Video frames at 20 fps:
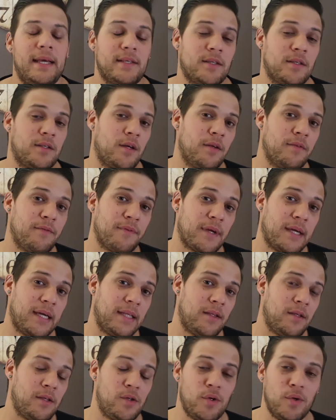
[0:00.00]
So, don't
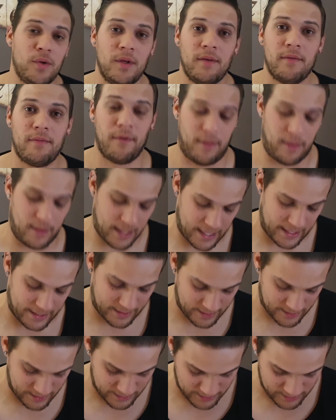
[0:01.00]
forget to tune in for
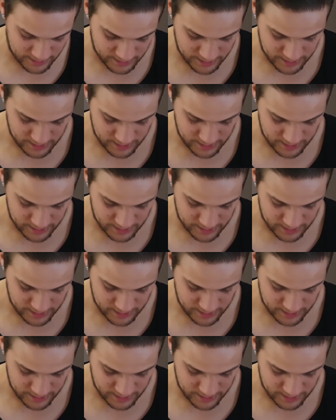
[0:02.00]
that.